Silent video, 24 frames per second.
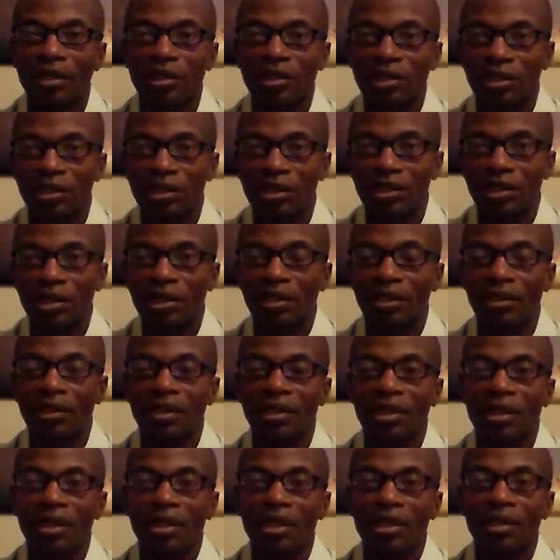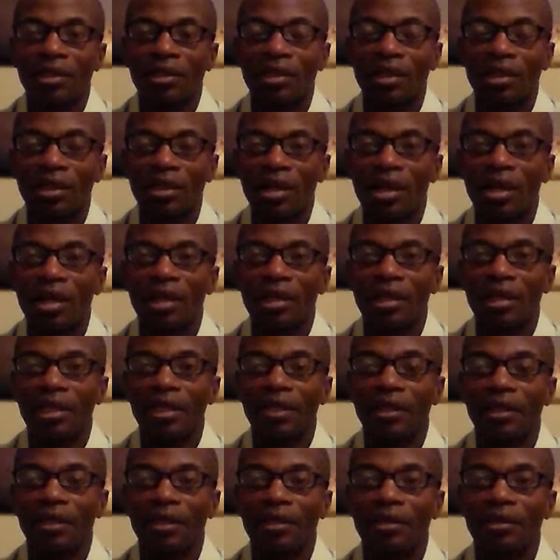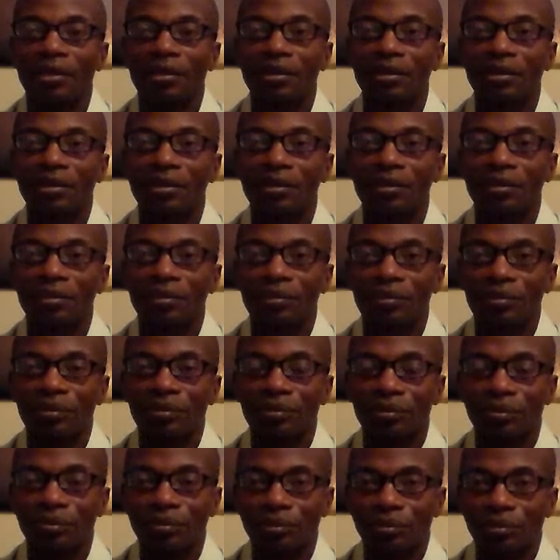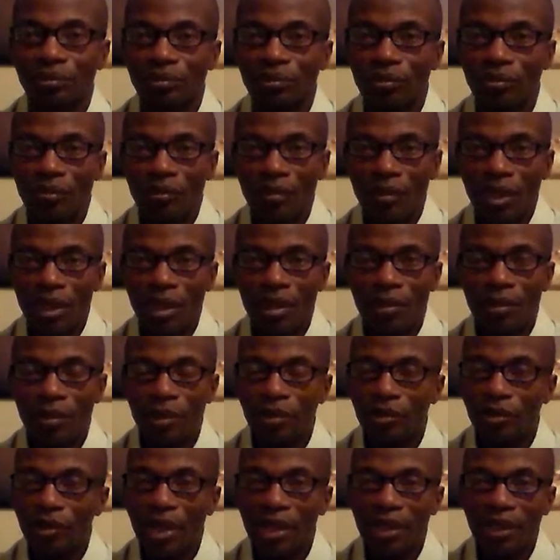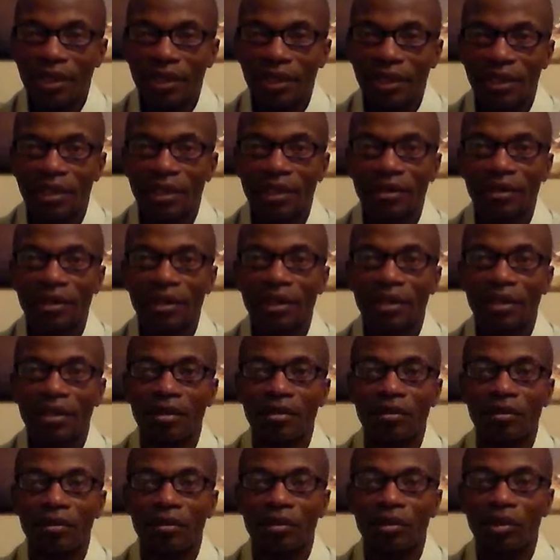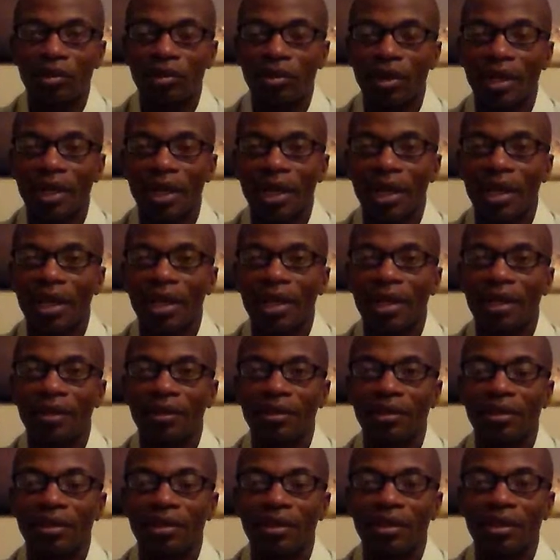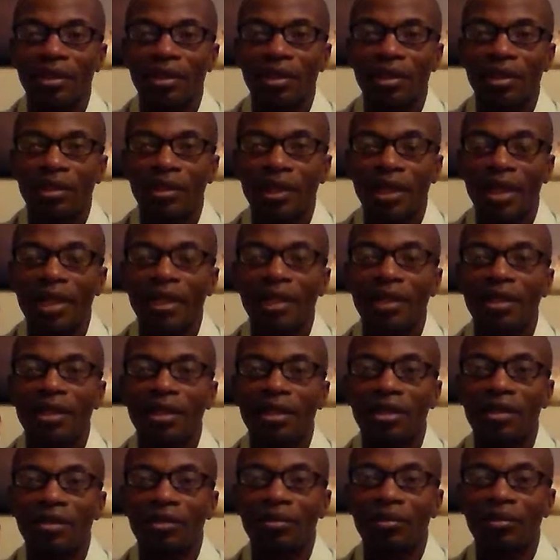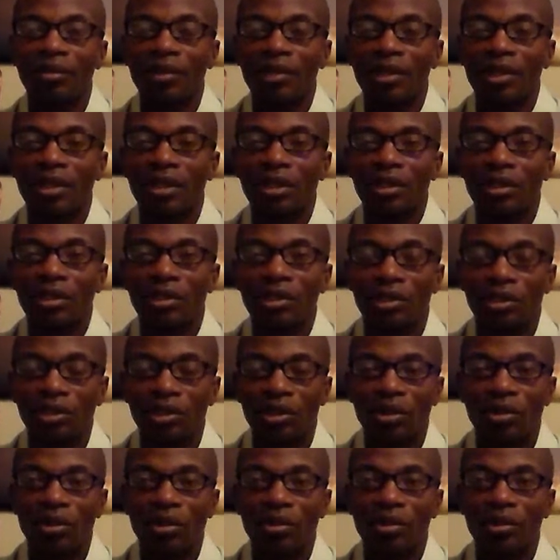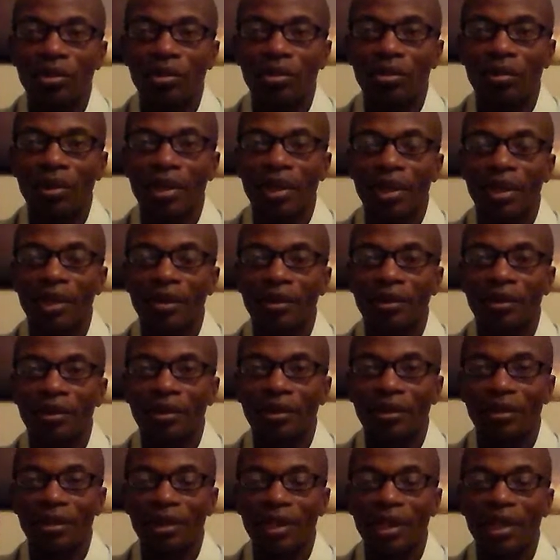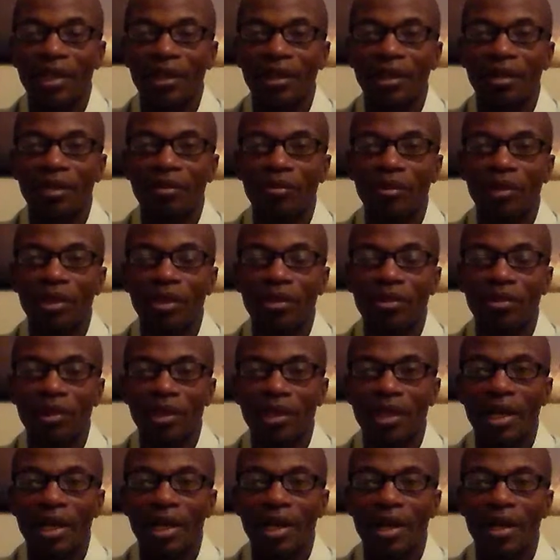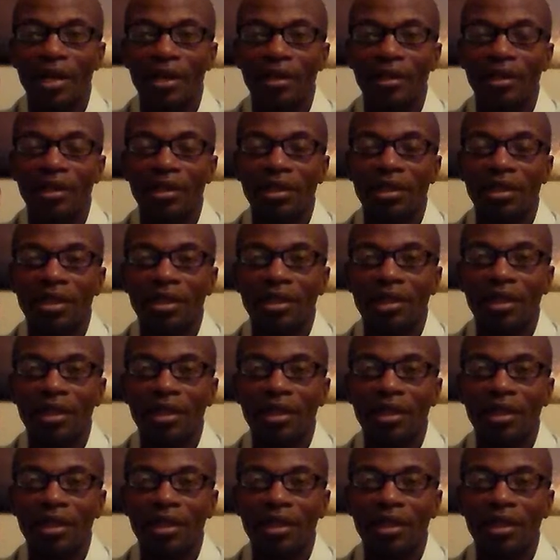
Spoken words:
might see the God in us. But you have to give him your hand. Let him show you the way. Let him be your guide.